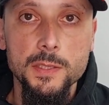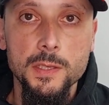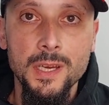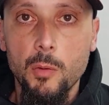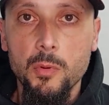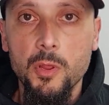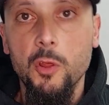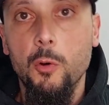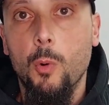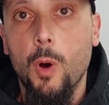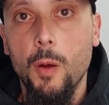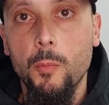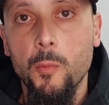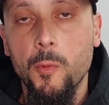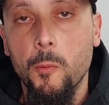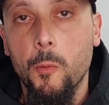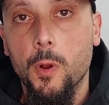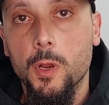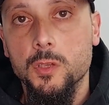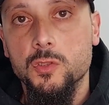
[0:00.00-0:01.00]
Probably the one we
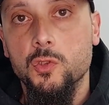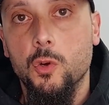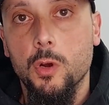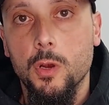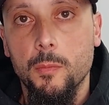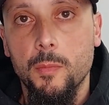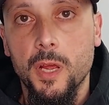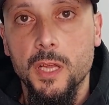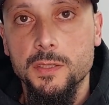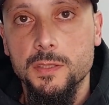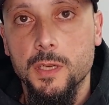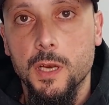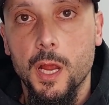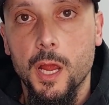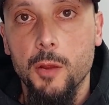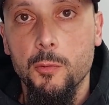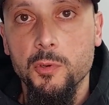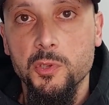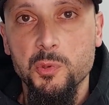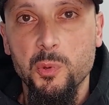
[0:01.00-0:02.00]
want to talk about
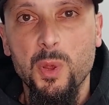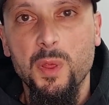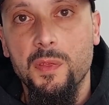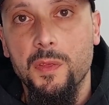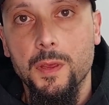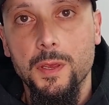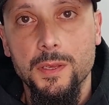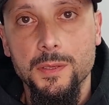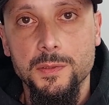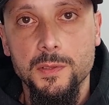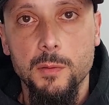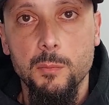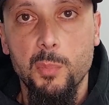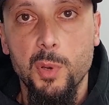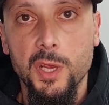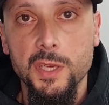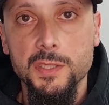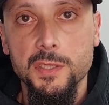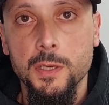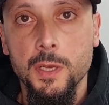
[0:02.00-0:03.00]
today, which we think is the
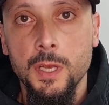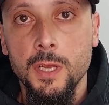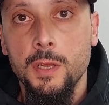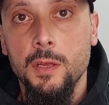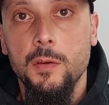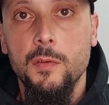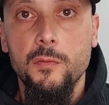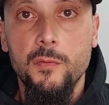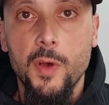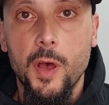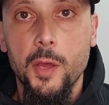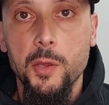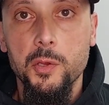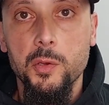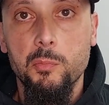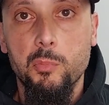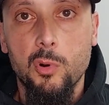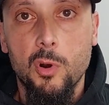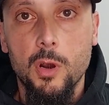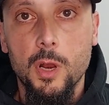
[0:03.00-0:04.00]
best
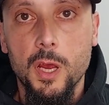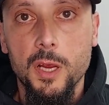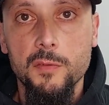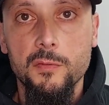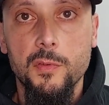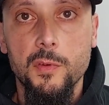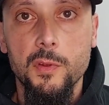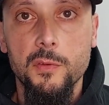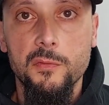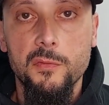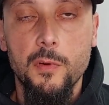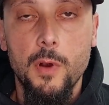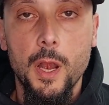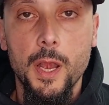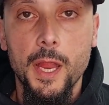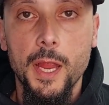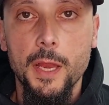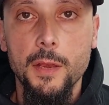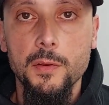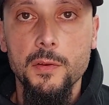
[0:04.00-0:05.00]
value product for the front
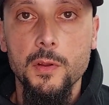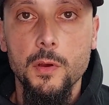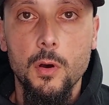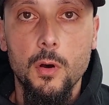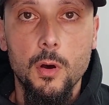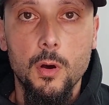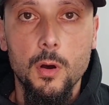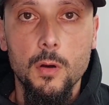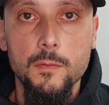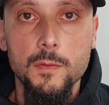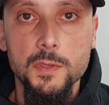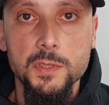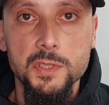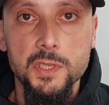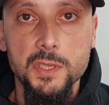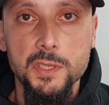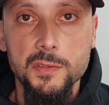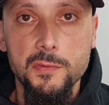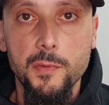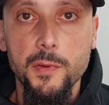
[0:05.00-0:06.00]
end of the
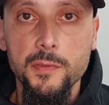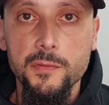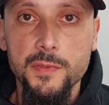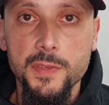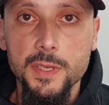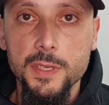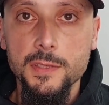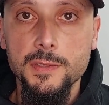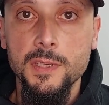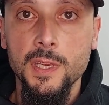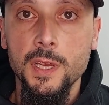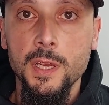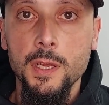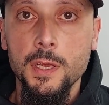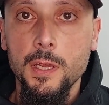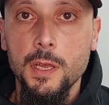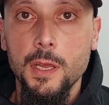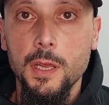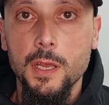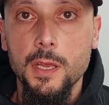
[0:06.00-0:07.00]
650s,
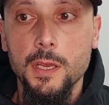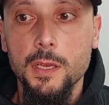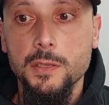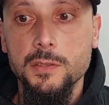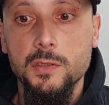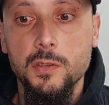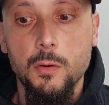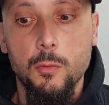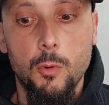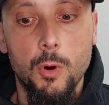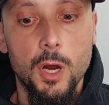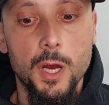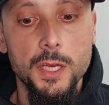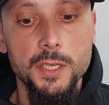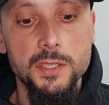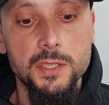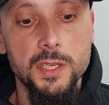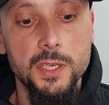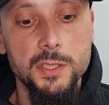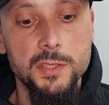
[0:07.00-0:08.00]
is the
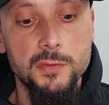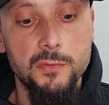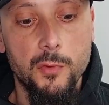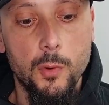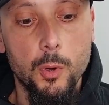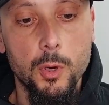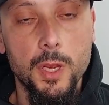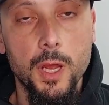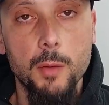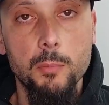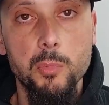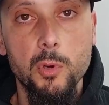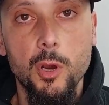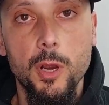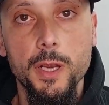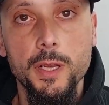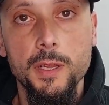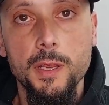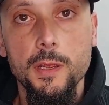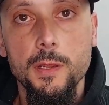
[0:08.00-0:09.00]
YSS fork
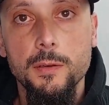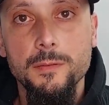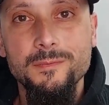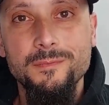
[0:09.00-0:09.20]
upgrade kit.